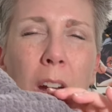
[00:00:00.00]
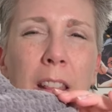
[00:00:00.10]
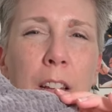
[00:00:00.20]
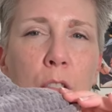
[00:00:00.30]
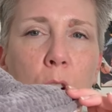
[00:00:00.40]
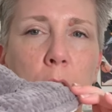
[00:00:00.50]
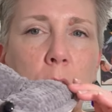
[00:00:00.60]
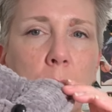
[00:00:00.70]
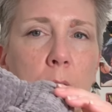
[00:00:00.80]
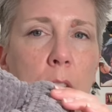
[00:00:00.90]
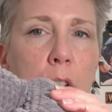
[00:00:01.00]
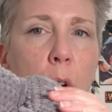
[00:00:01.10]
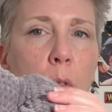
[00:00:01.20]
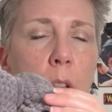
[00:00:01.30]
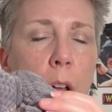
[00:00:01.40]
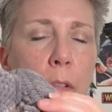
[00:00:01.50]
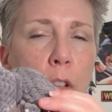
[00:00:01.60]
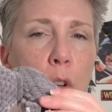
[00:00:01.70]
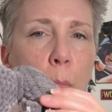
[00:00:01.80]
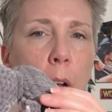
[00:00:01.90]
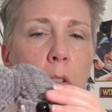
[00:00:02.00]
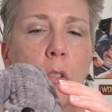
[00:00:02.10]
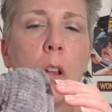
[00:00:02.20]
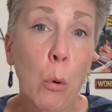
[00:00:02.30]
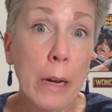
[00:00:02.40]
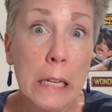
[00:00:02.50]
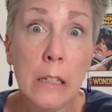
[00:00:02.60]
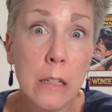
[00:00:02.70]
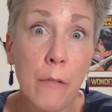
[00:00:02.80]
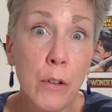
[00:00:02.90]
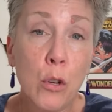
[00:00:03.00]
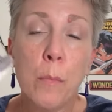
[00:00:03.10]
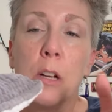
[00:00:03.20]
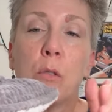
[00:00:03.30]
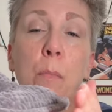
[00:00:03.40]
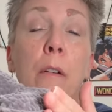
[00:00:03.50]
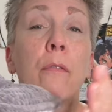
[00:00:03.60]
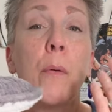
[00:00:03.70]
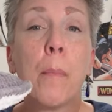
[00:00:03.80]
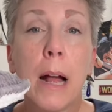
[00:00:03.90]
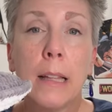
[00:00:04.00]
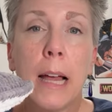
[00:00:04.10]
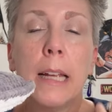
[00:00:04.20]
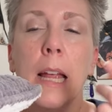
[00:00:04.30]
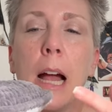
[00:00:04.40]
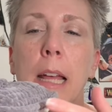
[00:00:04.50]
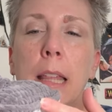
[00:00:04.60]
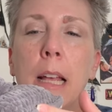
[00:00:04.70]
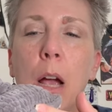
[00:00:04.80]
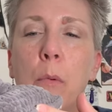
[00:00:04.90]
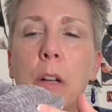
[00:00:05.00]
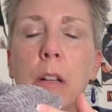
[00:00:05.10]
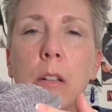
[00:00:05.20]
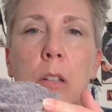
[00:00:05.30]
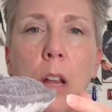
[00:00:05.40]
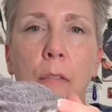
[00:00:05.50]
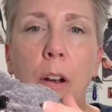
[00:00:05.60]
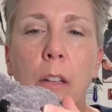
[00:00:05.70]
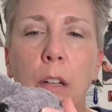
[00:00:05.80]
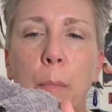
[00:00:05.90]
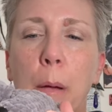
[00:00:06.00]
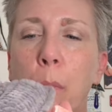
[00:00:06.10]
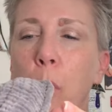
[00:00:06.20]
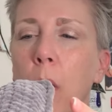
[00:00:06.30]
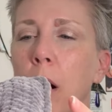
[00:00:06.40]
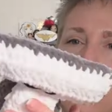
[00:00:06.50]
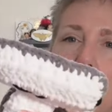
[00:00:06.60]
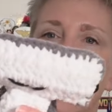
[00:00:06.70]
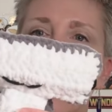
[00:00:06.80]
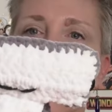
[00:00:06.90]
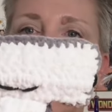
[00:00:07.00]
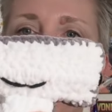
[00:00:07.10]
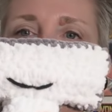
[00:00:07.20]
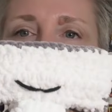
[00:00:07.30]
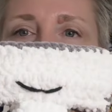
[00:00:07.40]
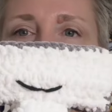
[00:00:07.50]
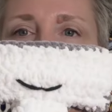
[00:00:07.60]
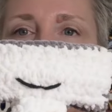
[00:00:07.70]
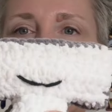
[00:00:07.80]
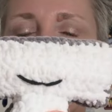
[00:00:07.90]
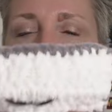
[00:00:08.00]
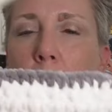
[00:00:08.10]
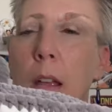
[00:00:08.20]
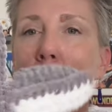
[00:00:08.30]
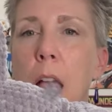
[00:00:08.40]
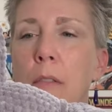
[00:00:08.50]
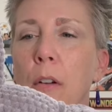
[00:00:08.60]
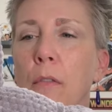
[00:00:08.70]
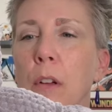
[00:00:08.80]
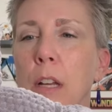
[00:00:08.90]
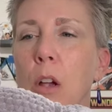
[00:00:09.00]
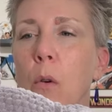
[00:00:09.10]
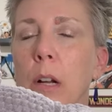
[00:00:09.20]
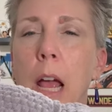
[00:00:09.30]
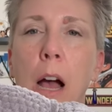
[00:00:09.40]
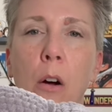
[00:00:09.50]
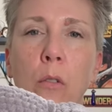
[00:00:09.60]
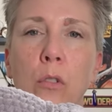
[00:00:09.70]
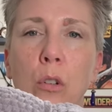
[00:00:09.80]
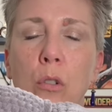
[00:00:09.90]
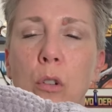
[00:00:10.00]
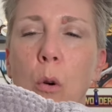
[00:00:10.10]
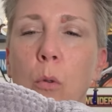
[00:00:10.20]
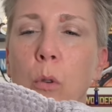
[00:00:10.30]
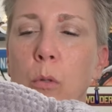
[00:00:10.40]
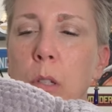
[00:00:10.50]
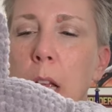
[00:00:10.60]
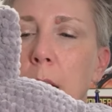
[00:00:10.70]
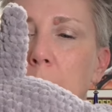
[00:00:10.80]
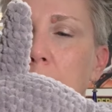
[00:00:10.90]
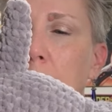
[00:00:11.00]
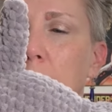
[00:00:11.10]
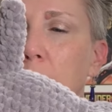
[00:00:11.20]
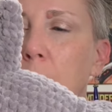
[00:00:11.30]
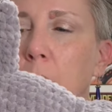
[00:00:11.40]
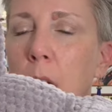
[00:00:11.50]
In the instructions, it says don't stuff it too much. So I didn't stuff it too much, but for my liking, I think I would stuff it a little bit more. This has a little mouth. And she does have a video on how to sew those things together.